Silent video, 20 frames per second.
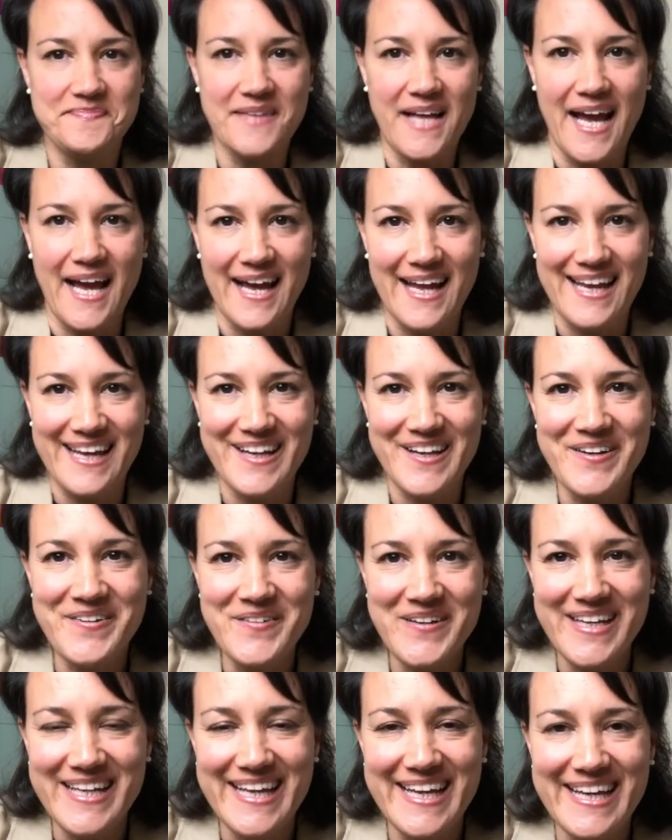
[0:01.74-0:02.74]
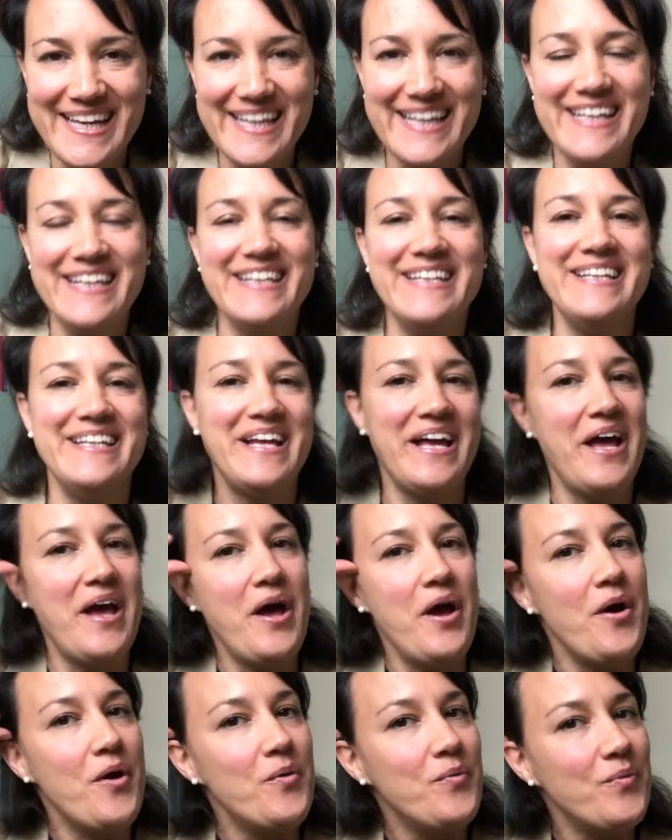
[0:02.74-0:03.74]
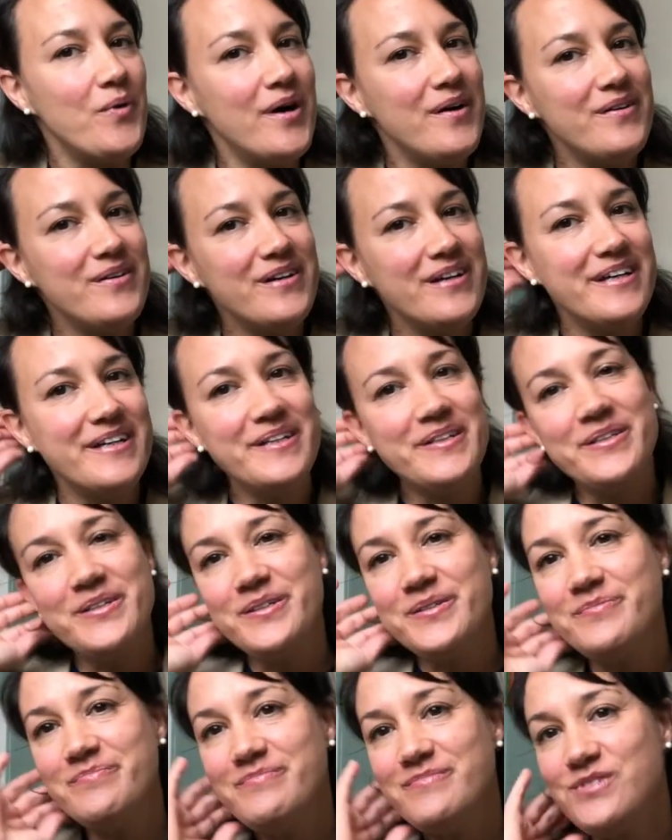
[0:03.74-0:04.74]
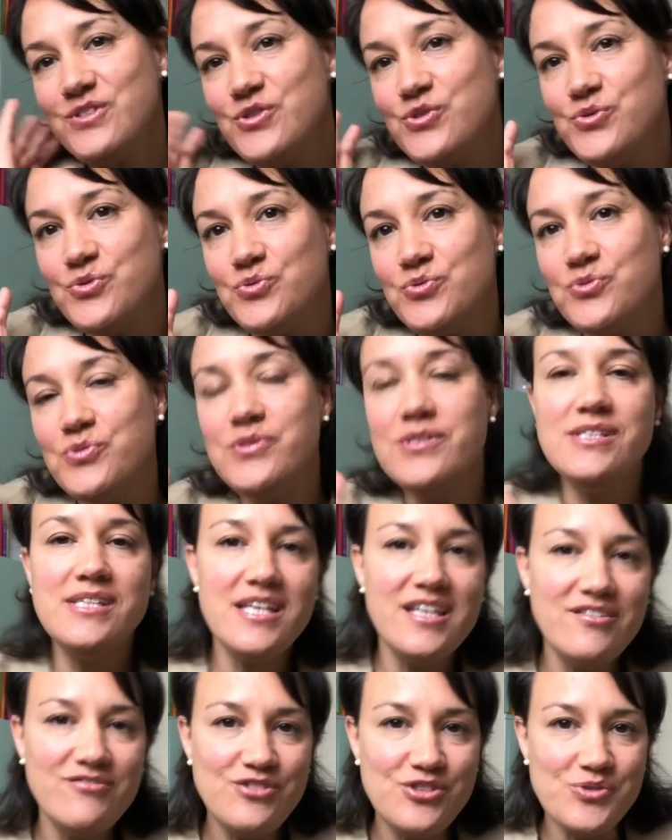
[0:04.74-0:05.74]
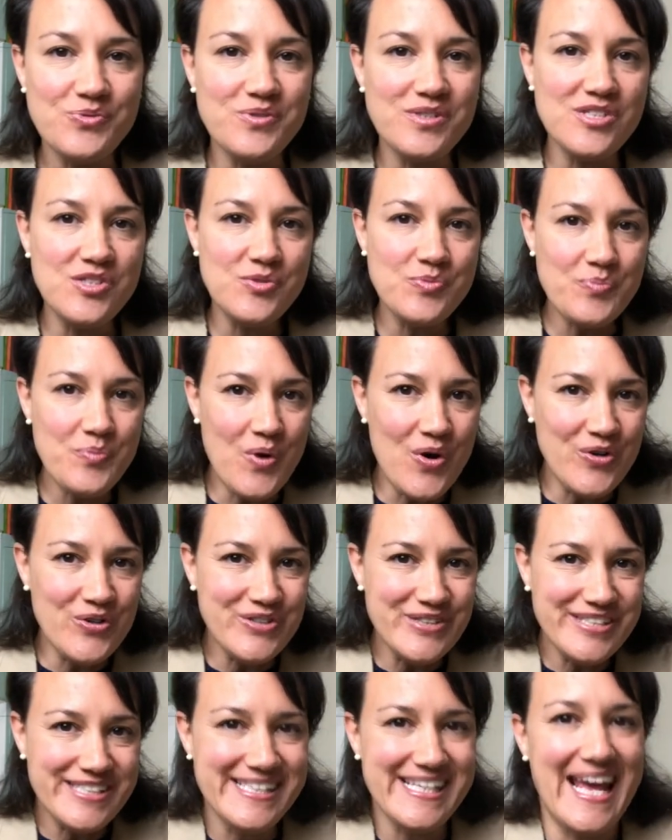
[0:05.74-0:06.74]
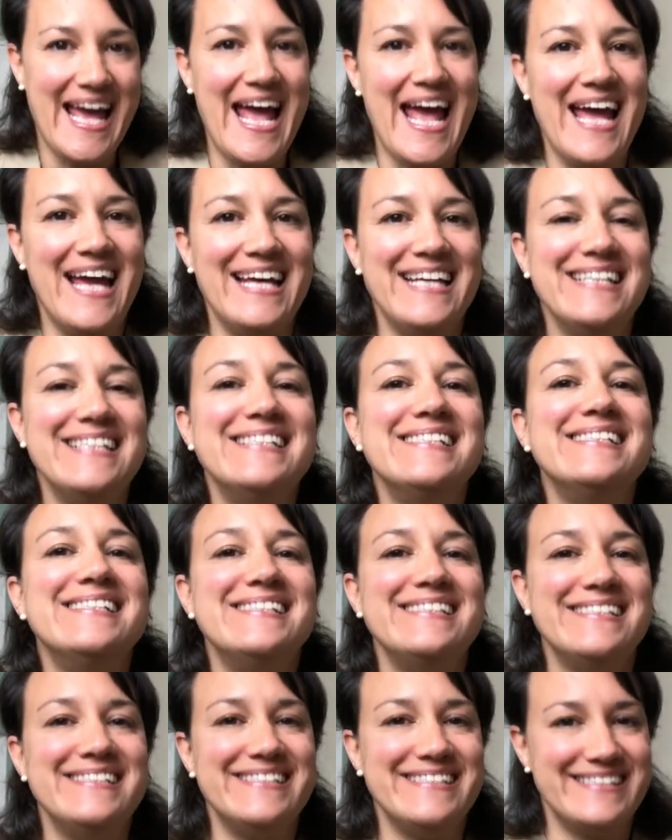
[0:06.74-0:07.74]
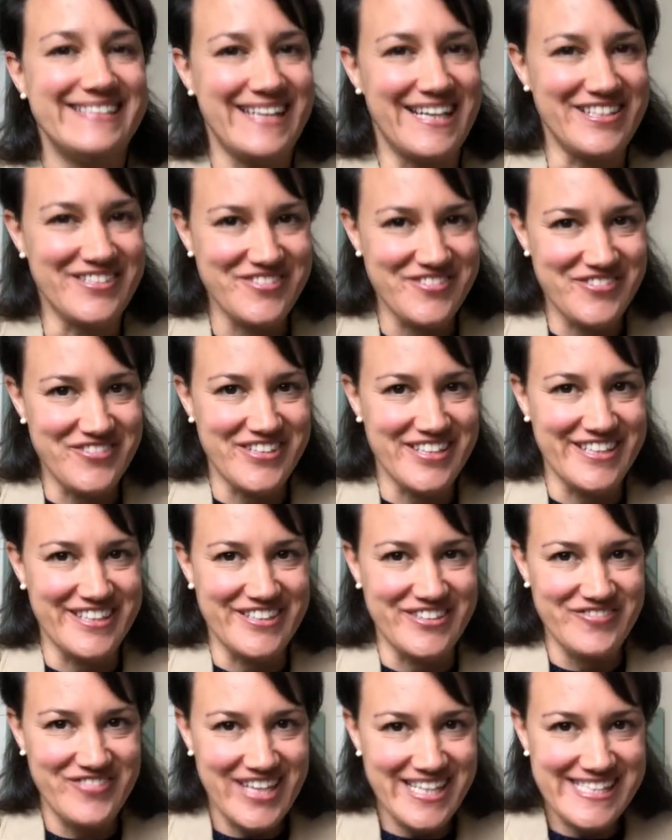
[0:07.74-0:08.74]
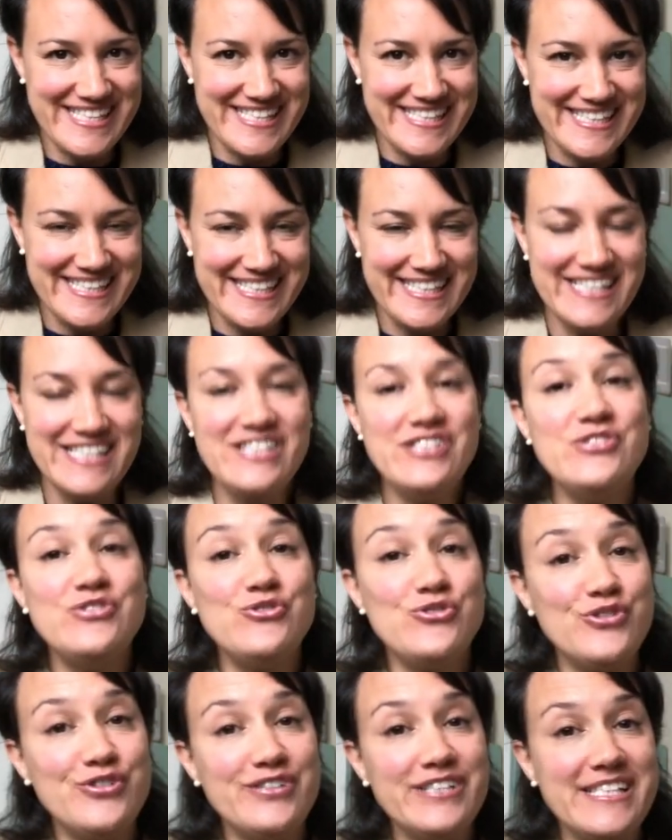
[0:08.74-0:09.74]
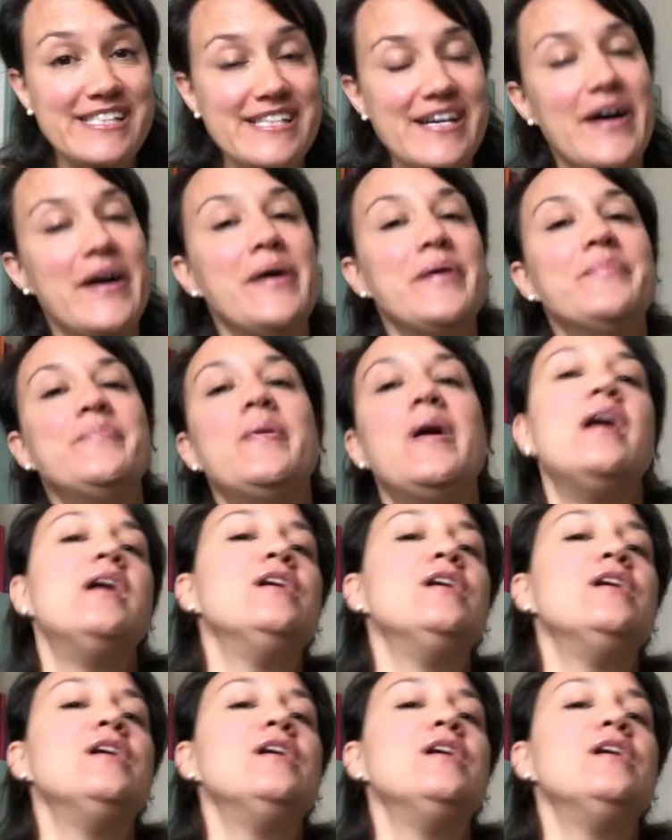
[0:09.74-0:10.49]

Hello again. Welcome to Saved You a Spot. And that's right, you have guessed it, it's story time.